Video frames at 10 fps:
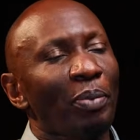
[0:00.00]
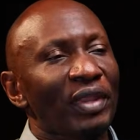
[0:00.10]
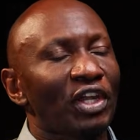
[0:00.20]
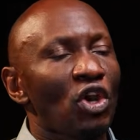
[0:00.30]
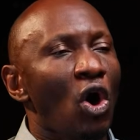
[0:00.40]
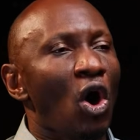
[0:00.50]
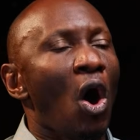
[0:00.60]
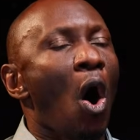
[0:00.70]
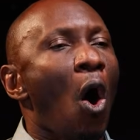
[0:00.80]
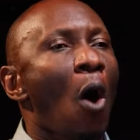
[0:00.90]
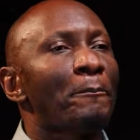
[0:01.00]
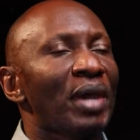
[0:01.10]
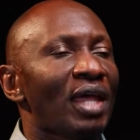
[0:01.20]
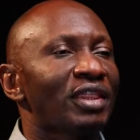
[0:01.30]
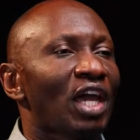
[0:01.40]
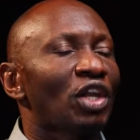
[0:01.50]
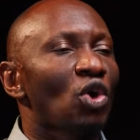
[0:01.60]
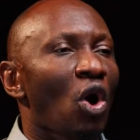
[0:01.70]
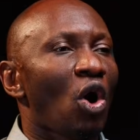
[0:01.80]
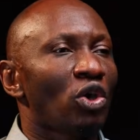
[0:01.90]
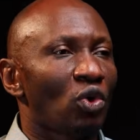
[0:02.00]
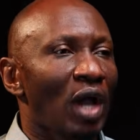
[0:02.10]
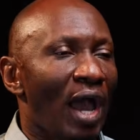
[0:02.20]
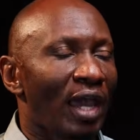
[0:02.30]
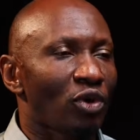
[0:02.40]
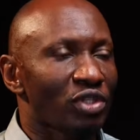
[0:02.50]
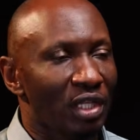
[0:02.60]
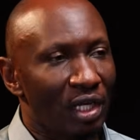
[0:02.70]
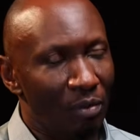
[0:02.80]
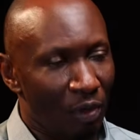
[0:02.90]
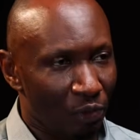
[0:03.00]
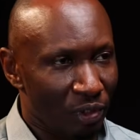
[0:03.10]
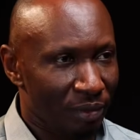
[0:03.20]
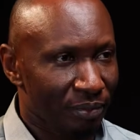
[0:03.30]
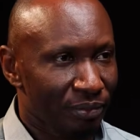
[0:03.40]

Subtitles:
open the door, you guy. I was in the neighborhood.